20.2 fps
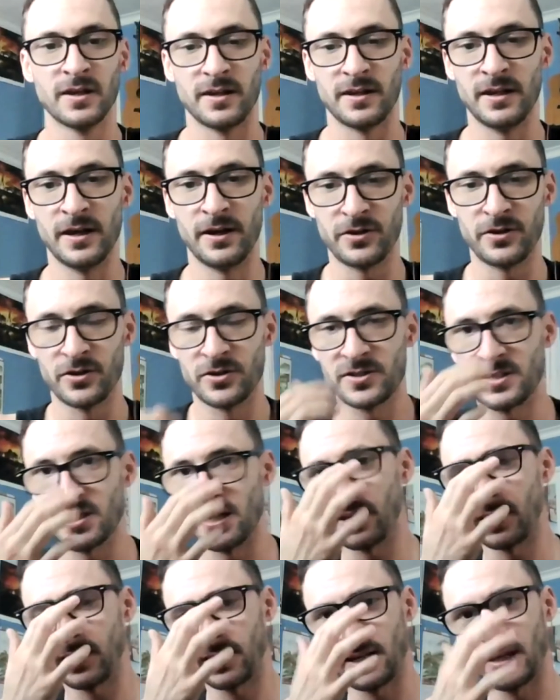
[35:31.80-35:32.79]
Now you're
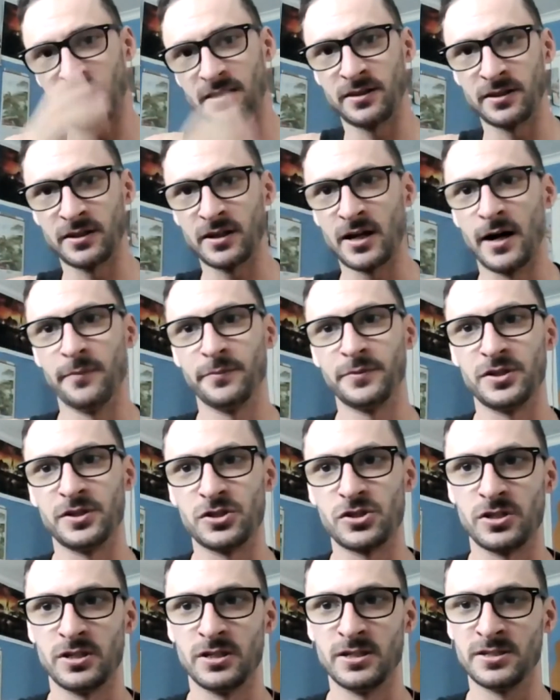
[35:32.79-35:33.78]
saying that the
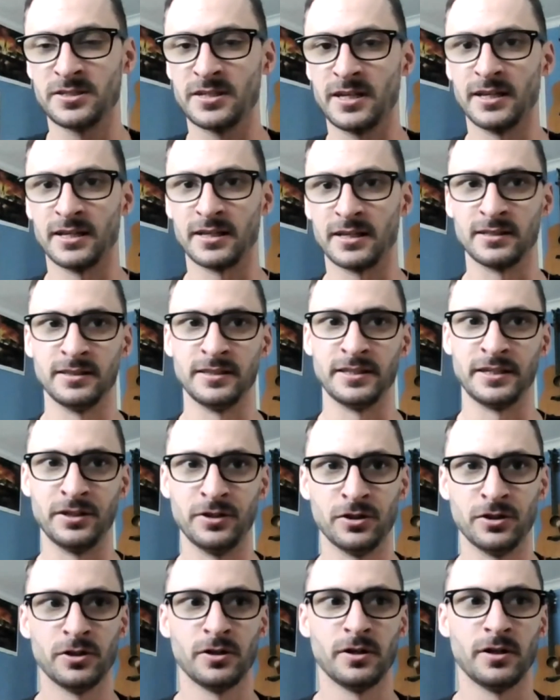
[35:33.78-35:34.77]
competition is getting
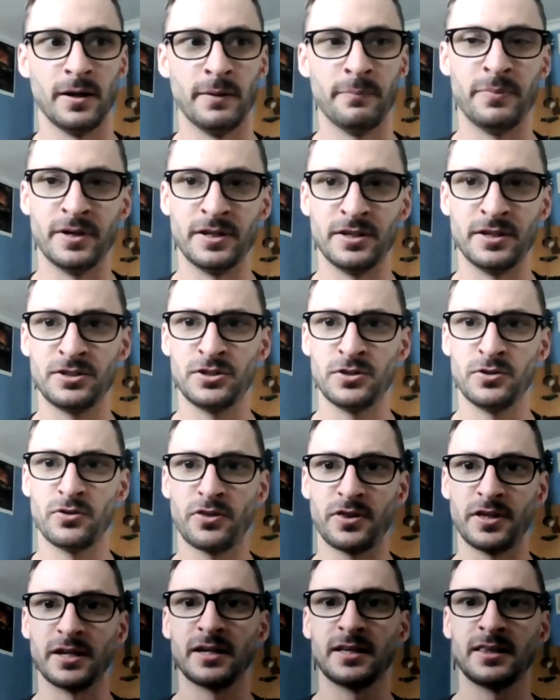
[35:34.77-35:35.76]
leaner, but do you
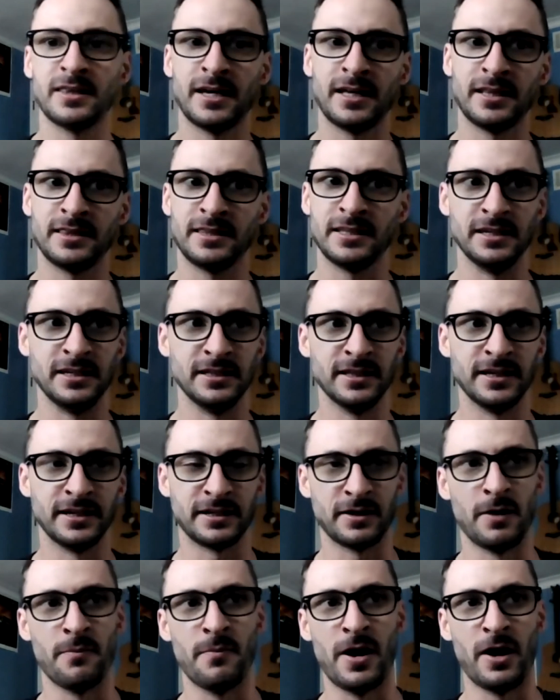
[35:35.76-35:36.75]
think that the
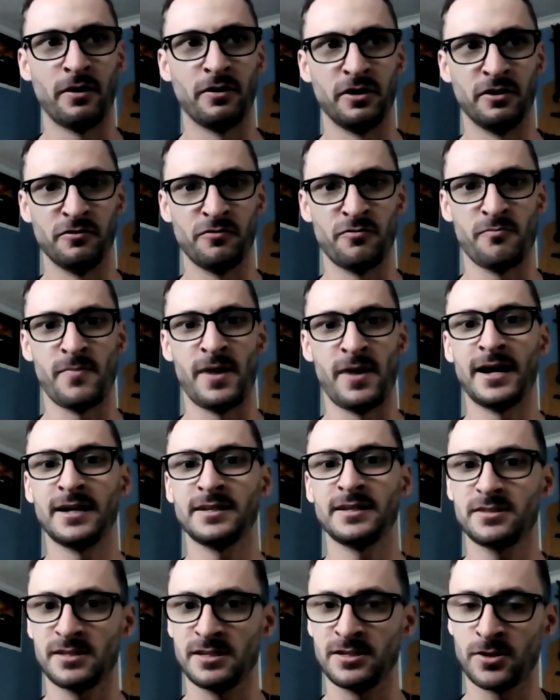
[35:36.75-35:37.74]
like amount of
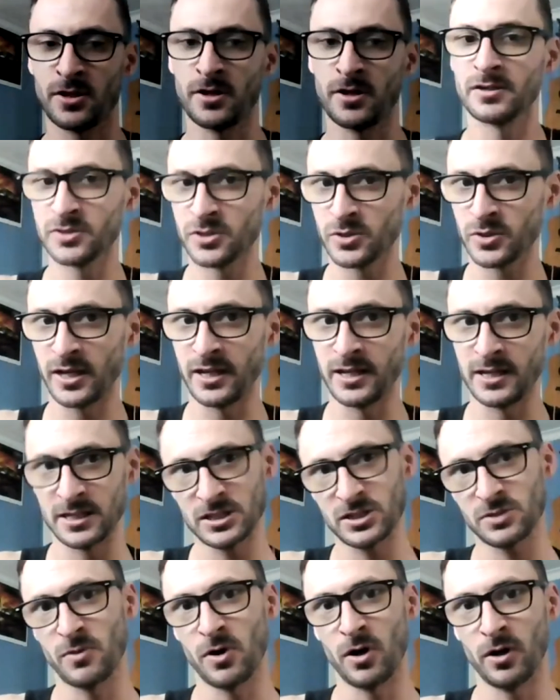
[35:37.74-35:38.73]
mass is also getting
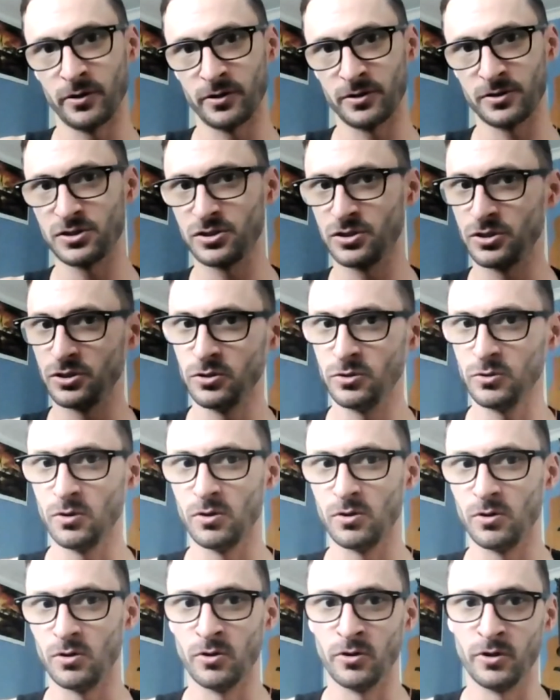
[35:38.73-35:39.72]
smaller too,
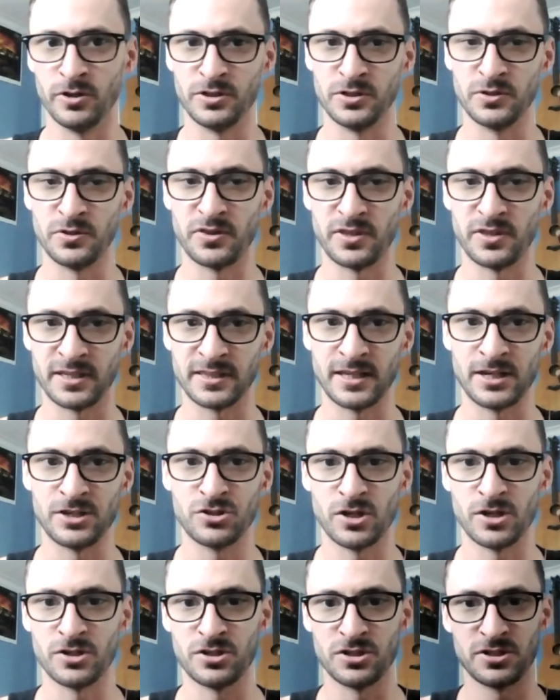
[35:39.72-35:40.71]
or do you think that
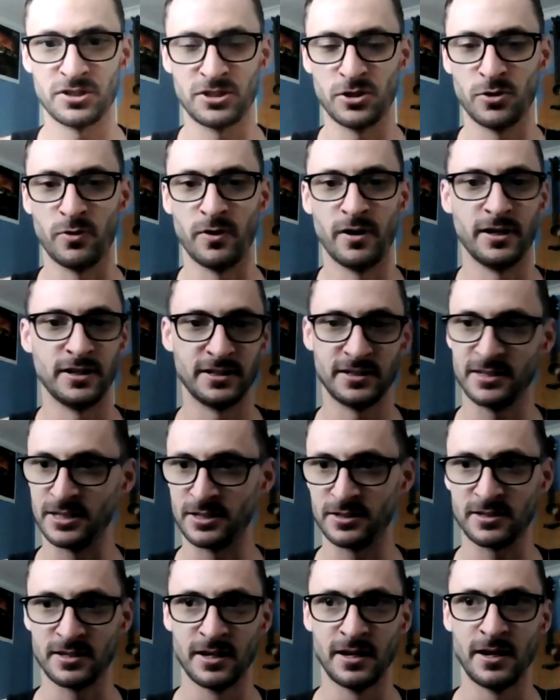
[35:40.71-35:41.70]
judges still want
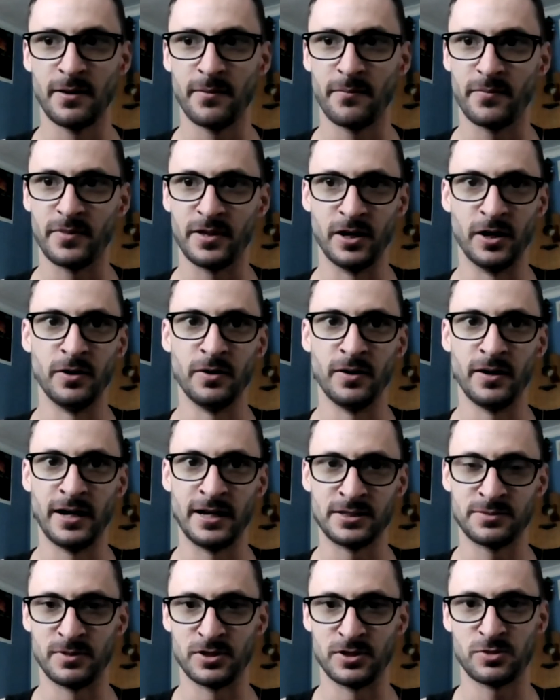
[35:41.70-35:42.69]
just,
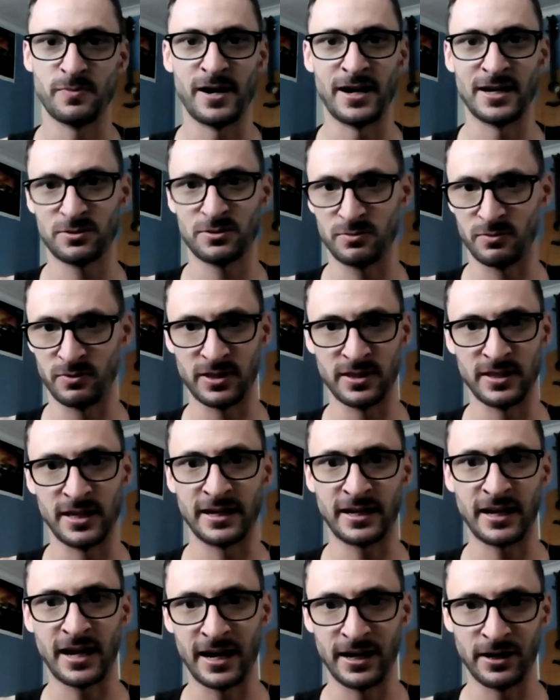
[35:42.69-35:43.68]
as much mass within
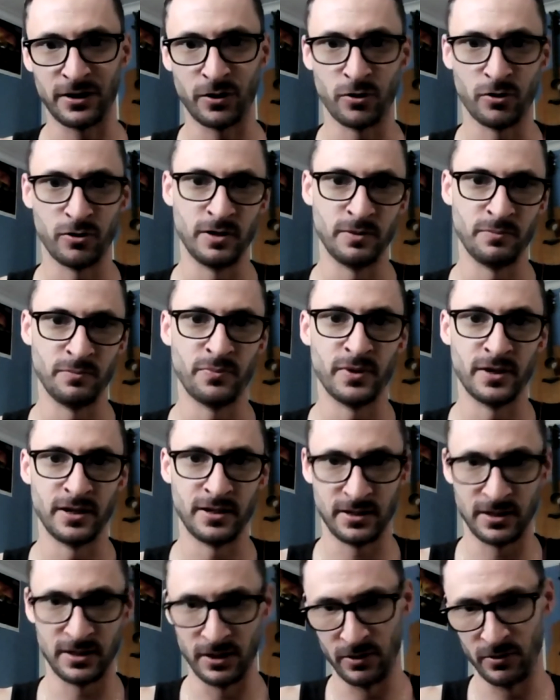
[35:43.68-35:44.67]
that category, but
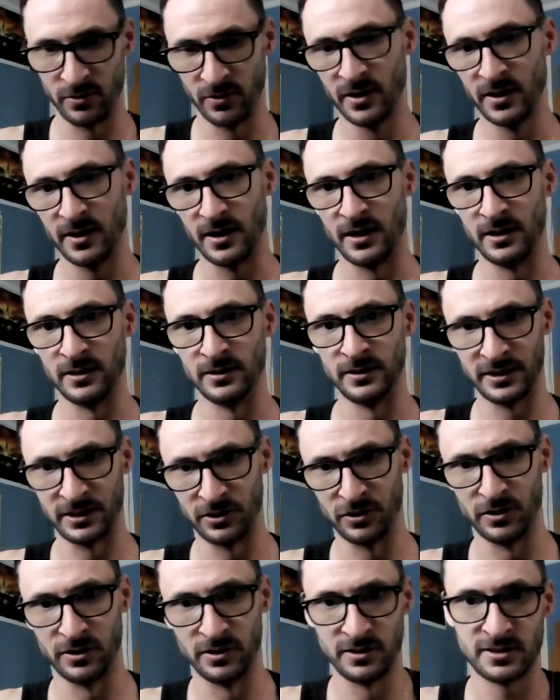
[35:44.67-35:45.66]
a
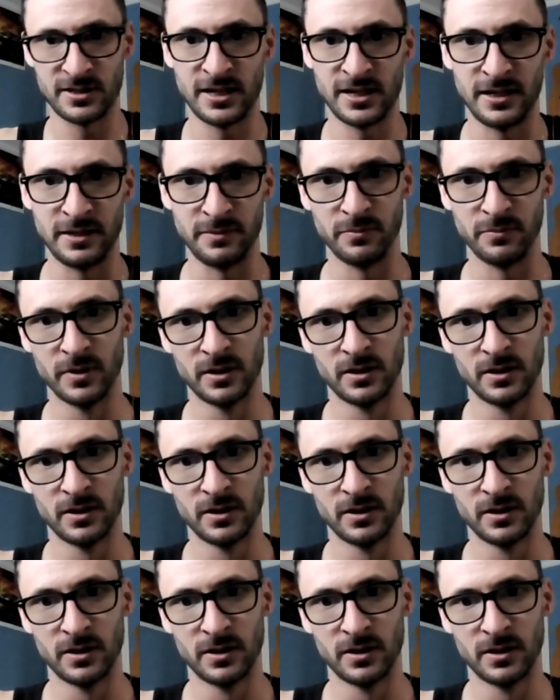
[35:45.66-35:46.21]
leaner type?